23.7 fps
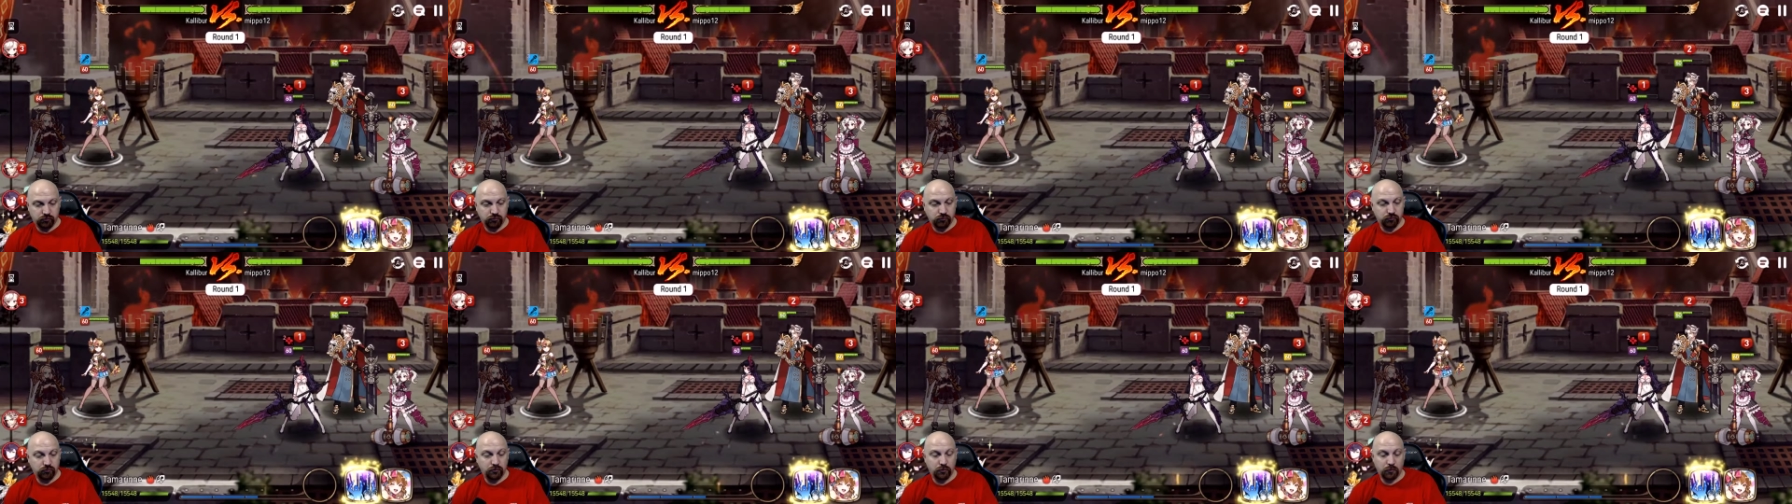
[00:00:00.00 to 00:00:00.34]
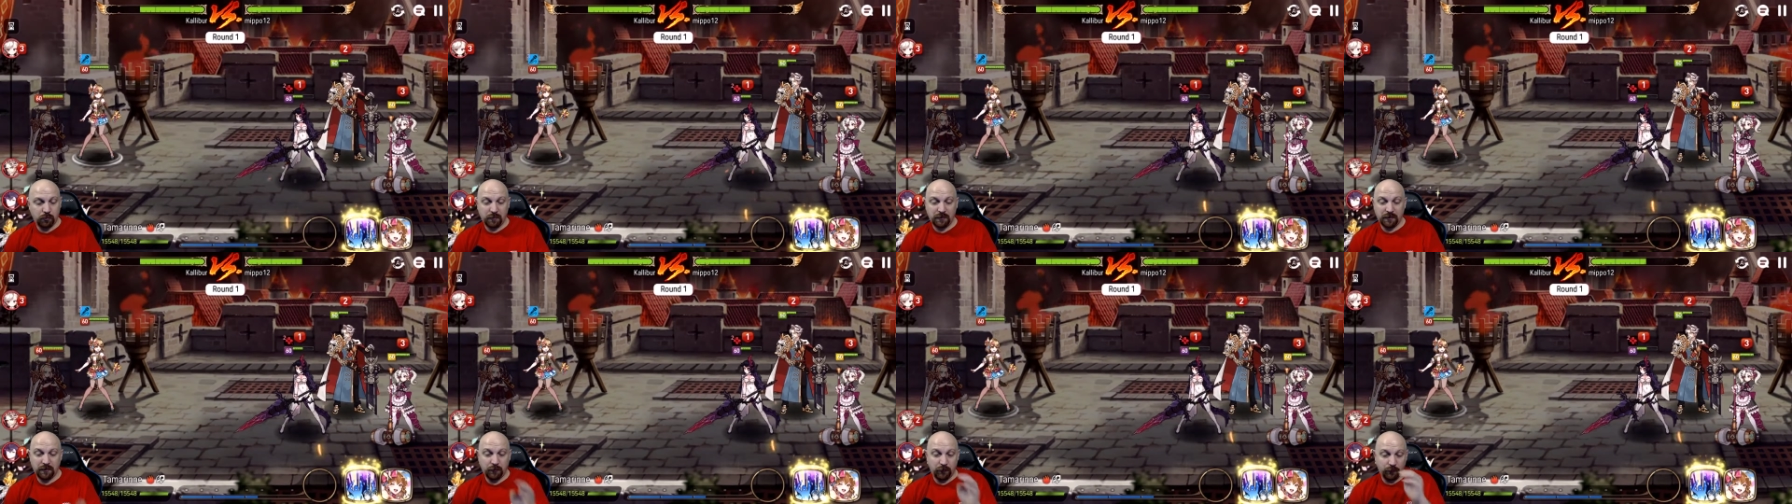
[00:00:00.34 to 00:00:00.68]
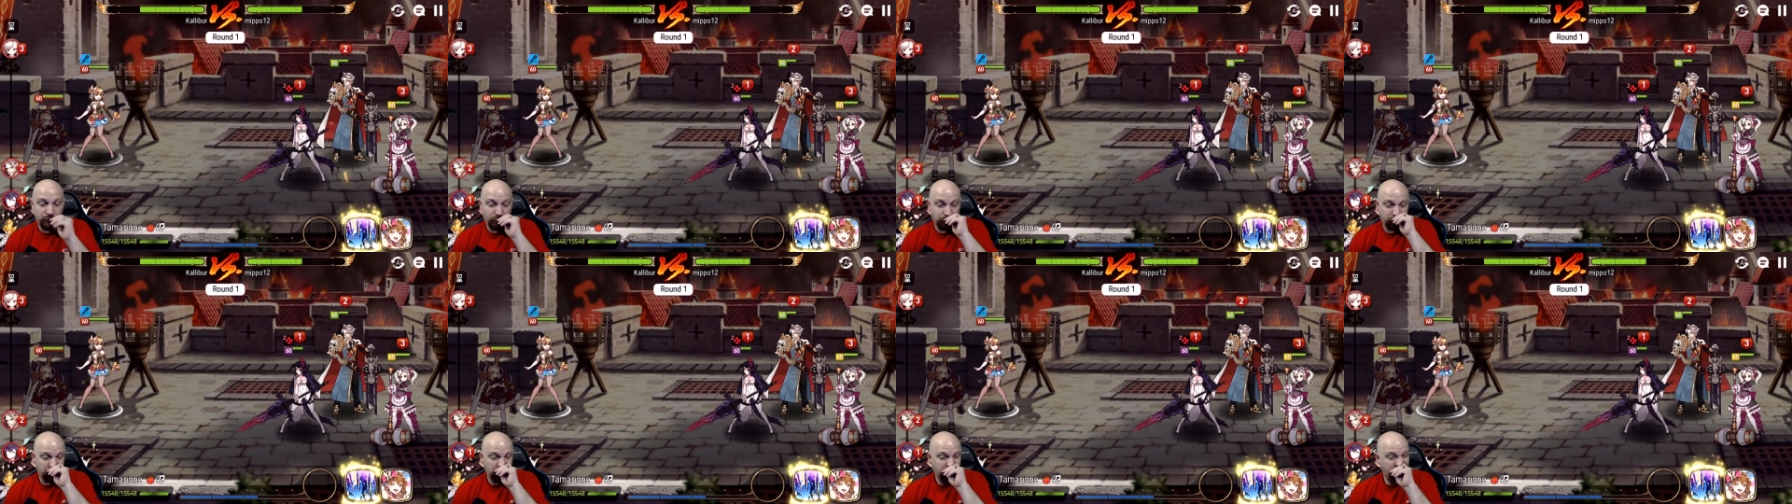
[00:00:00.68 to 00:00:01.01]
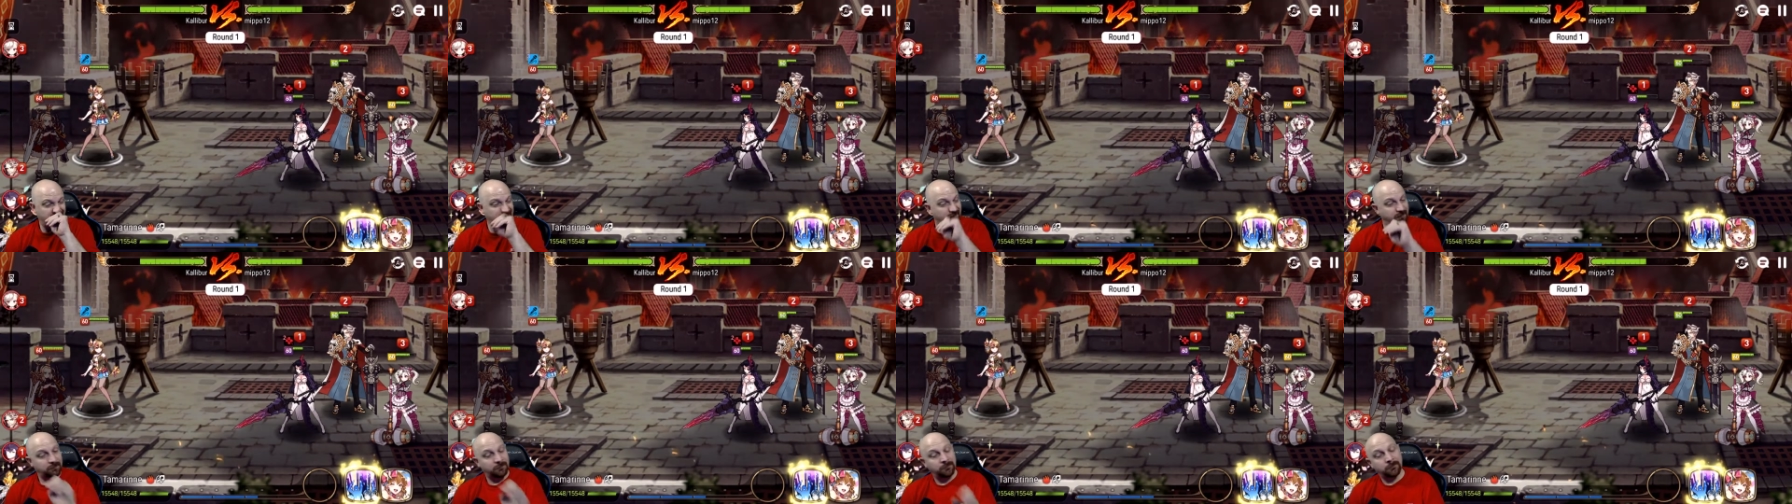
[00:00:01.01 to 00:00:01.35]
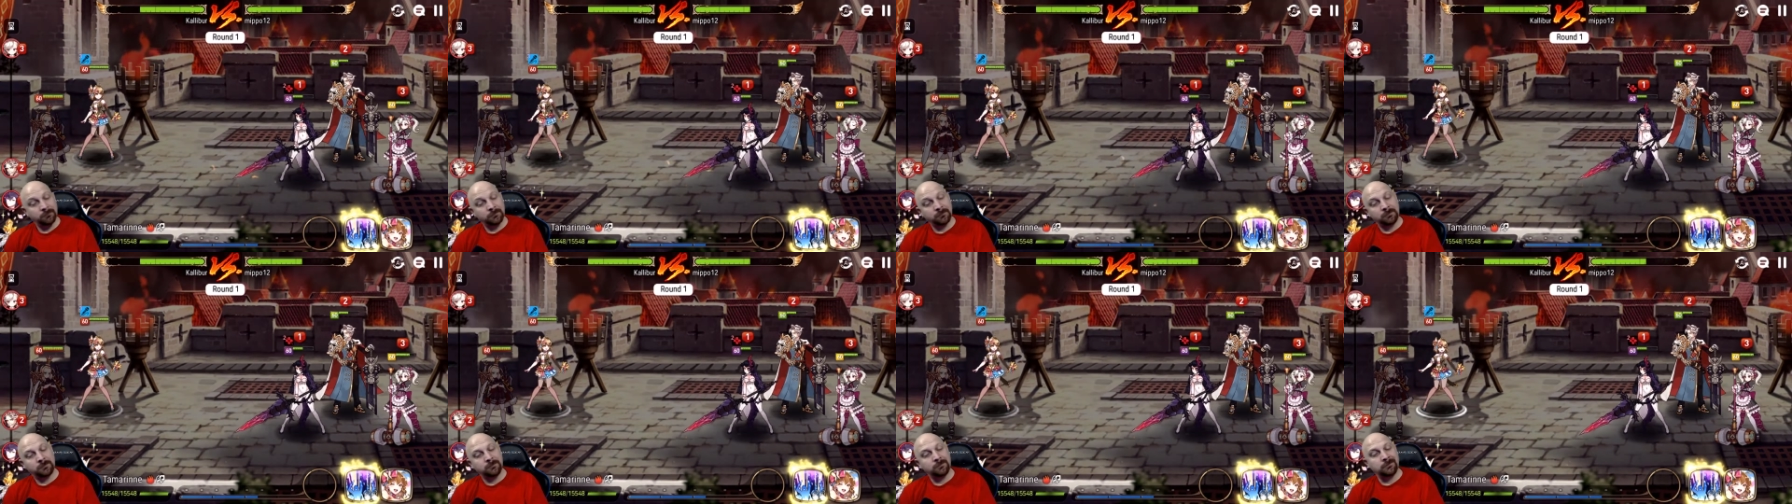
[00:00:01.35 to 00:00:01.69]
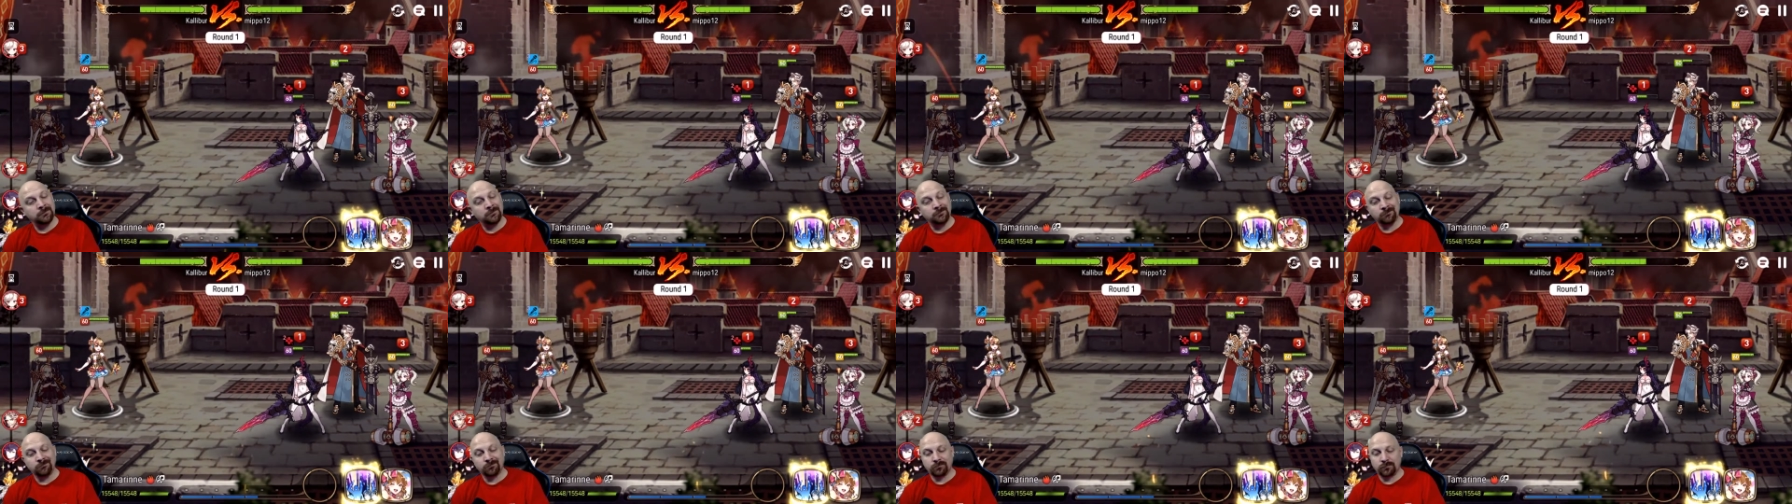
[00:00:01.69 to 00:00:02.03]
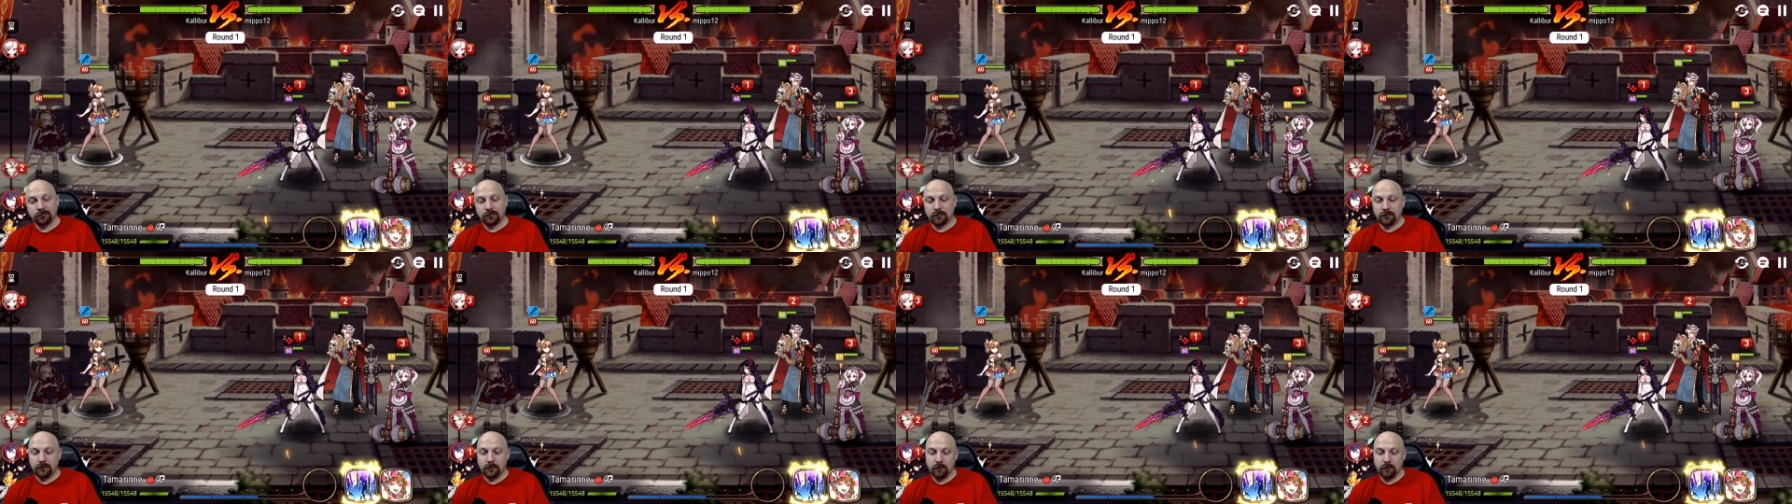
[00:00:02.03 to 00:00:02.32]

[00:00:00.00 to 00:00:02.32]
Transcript: Do we go for this? Do